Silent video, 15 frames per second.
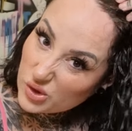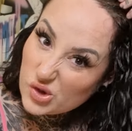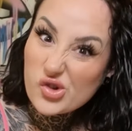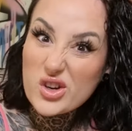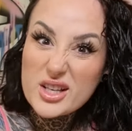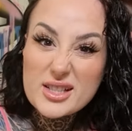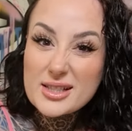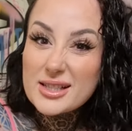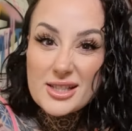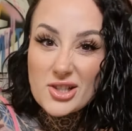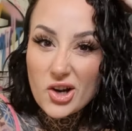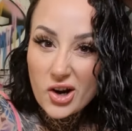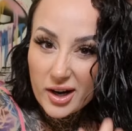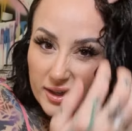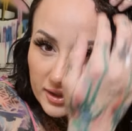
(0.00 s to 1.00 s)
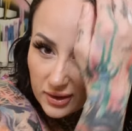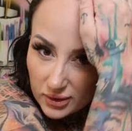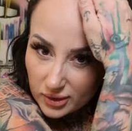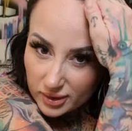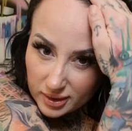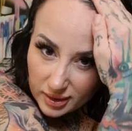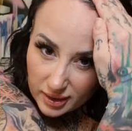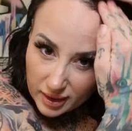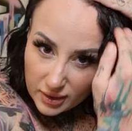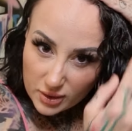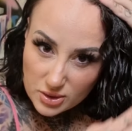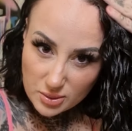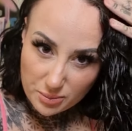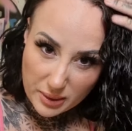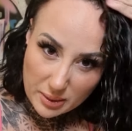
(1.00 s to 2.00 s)
greasy, shiny look. I
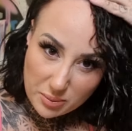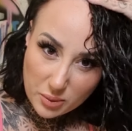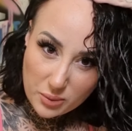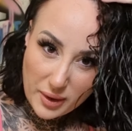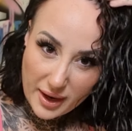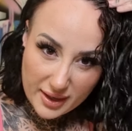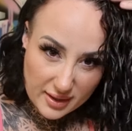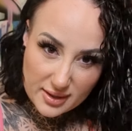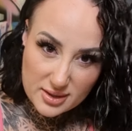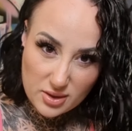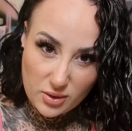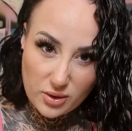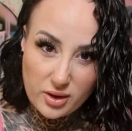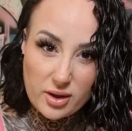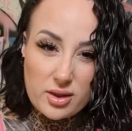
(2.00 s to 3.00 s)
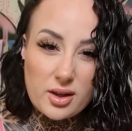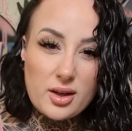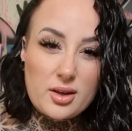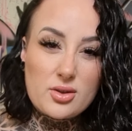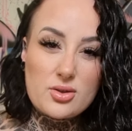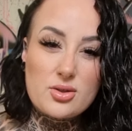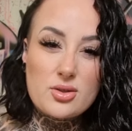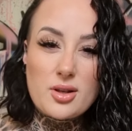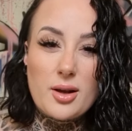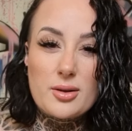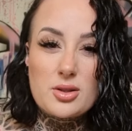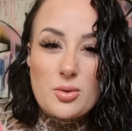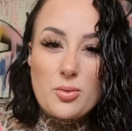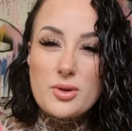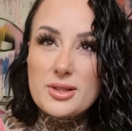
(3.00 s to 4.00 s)
know some people hate this look and think it's just
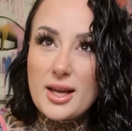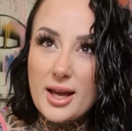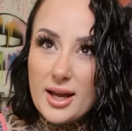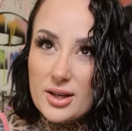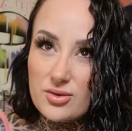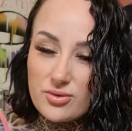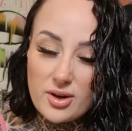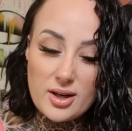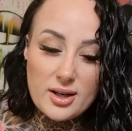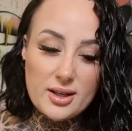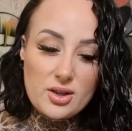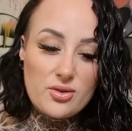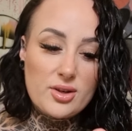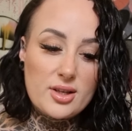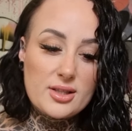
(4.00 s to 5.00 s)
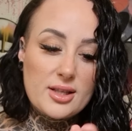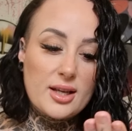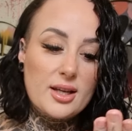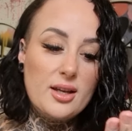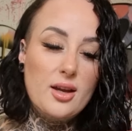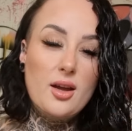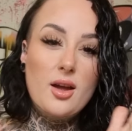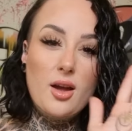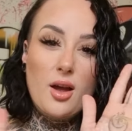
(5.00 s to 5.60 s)
like someone's hair's really greasy,